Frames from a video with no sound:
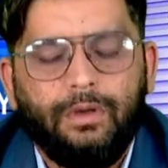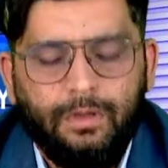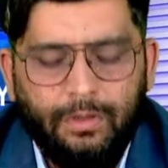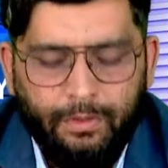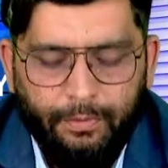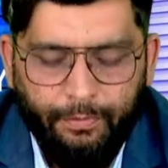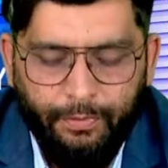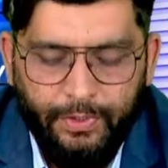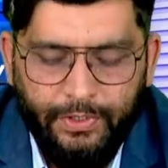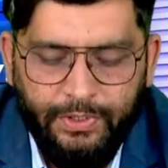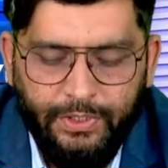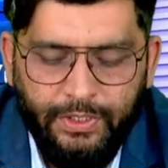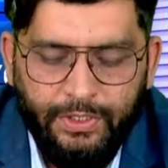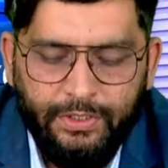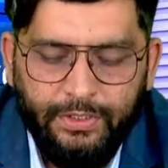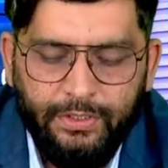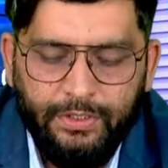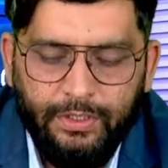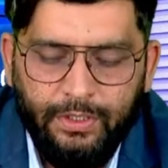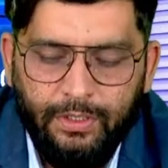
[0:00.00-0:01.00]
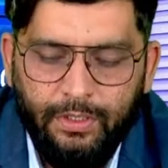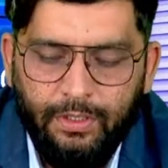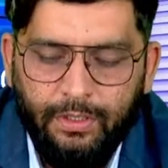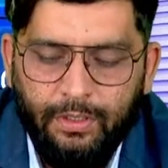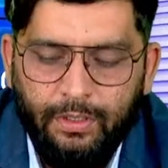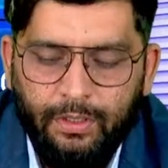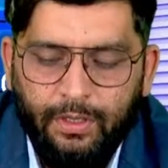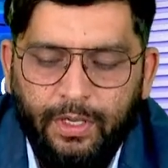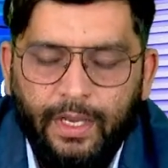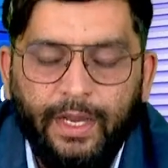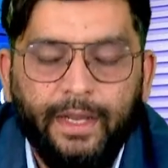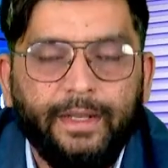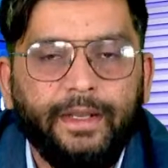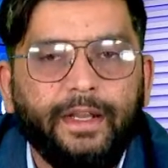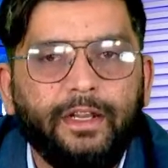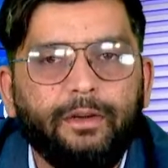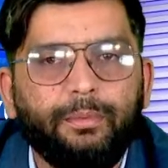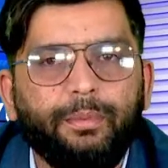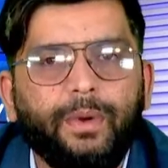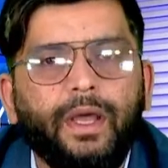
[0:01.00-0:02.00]
which is
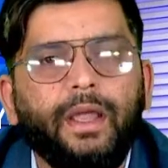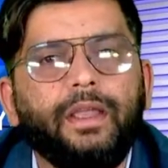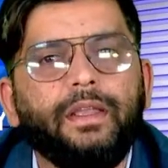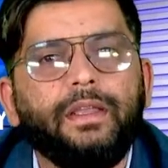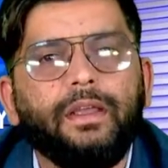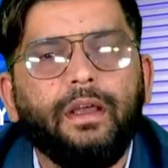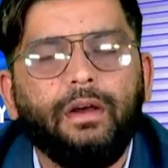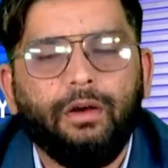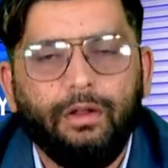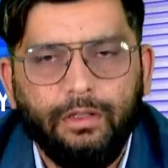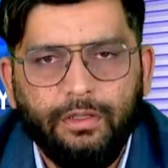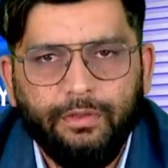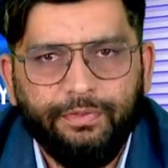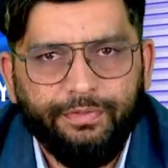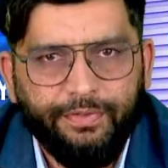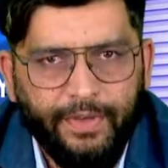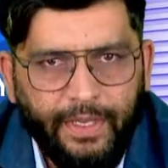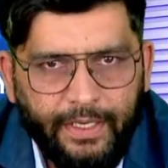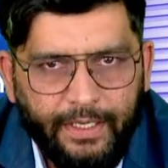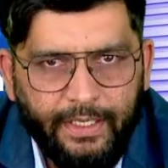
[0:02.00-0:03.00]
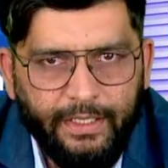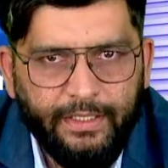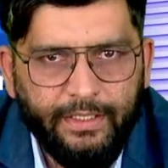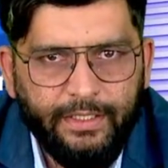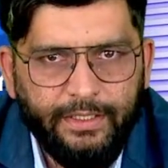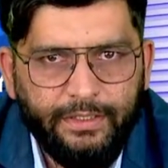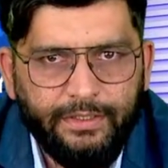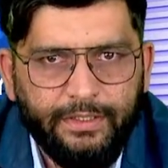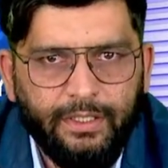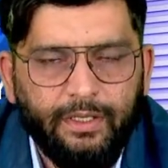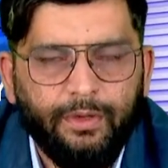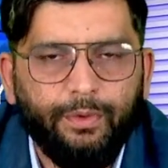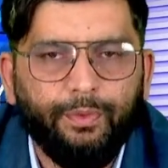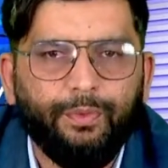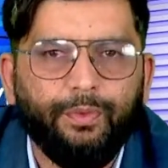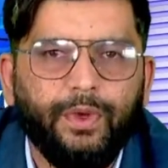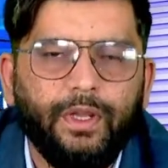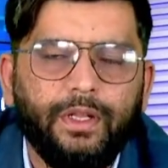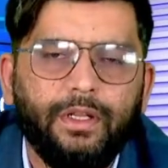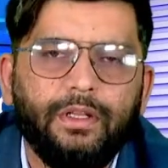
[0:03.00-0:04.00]
headed by all the faculties,
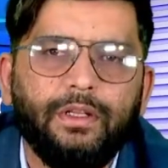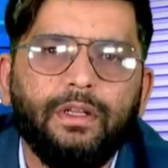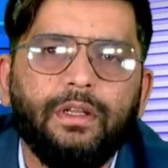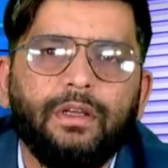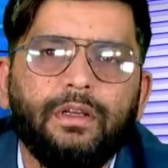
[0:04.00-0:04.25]
wherein